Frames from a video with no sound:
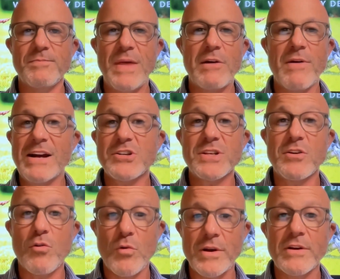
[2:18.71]
that are actually
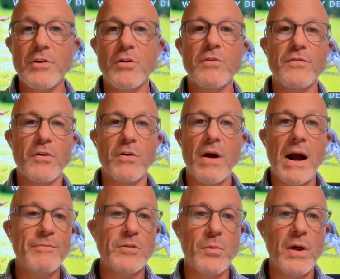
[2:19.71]
critical for
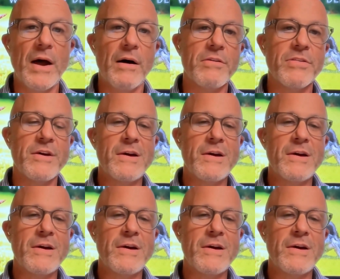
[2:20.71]
optimal health.